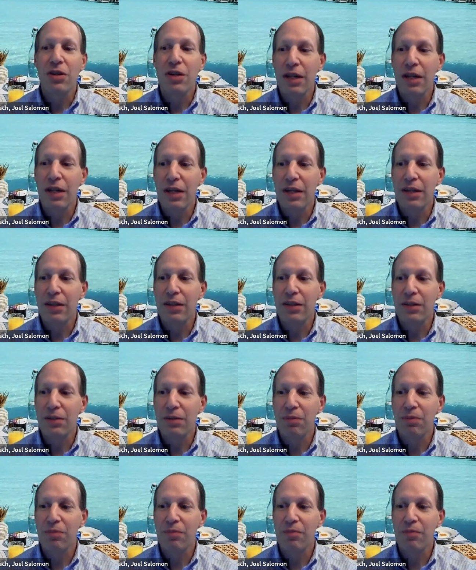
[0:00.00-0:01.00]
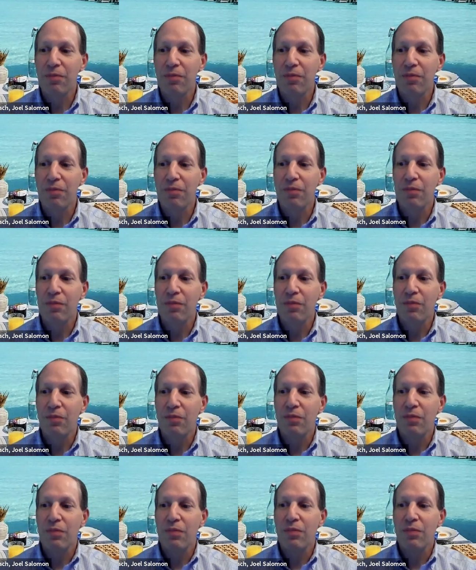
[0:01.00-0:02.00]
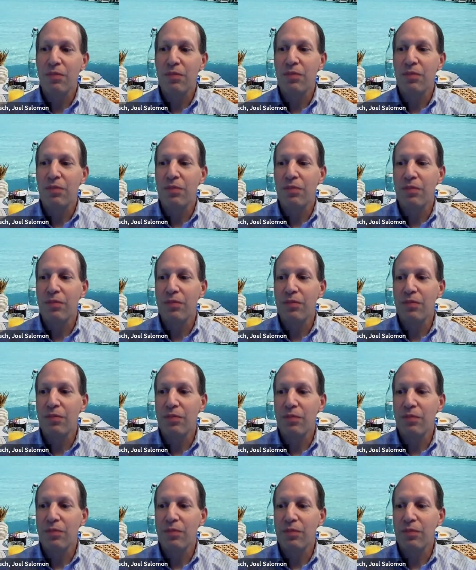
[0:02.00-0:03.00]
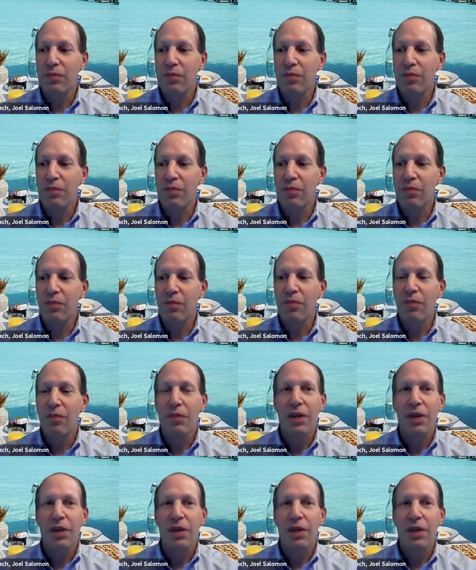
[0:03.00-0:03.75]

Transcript: No one is speaking in this clip.